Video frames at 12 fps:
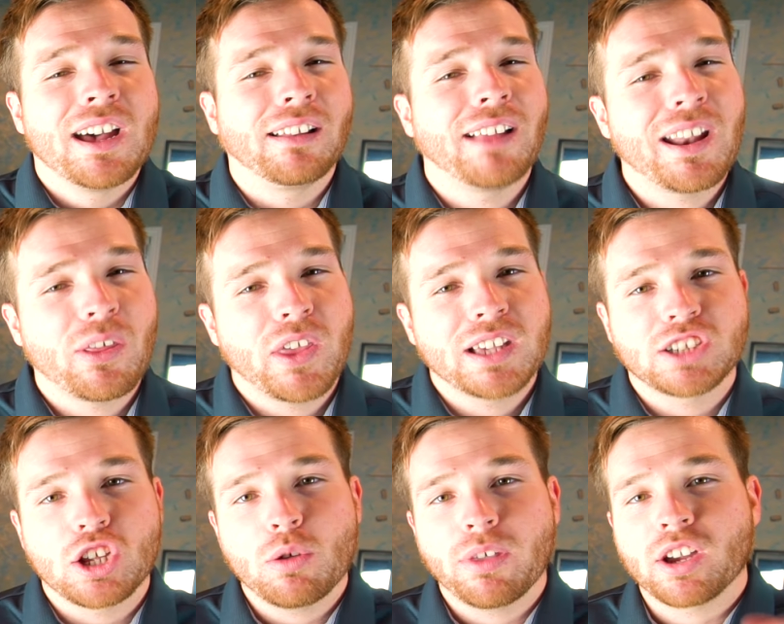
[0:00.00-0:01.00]
A lot of things
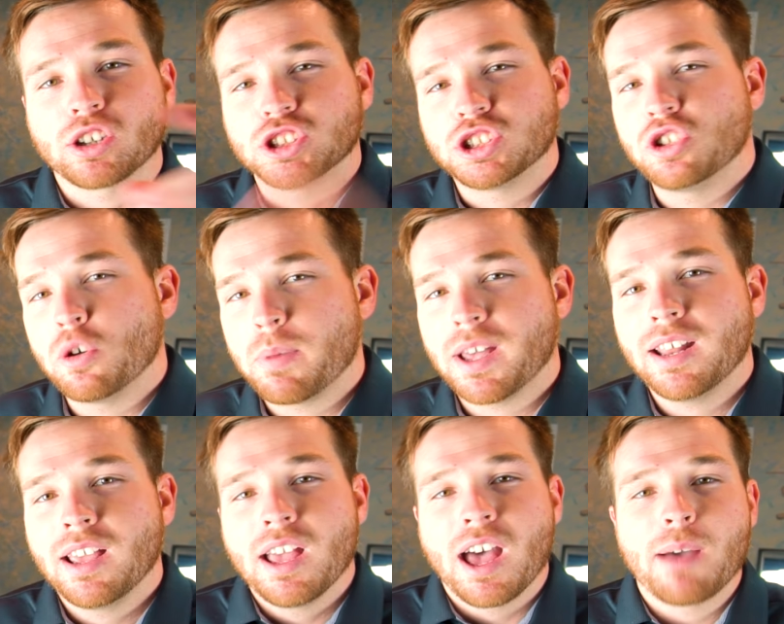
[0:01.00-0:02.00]
that you think are
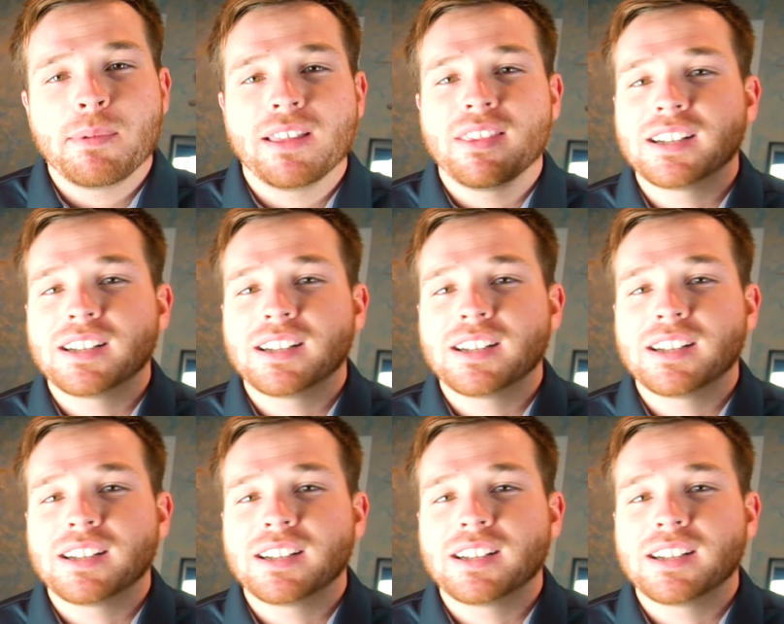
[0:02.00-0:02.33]
stupid. I mean,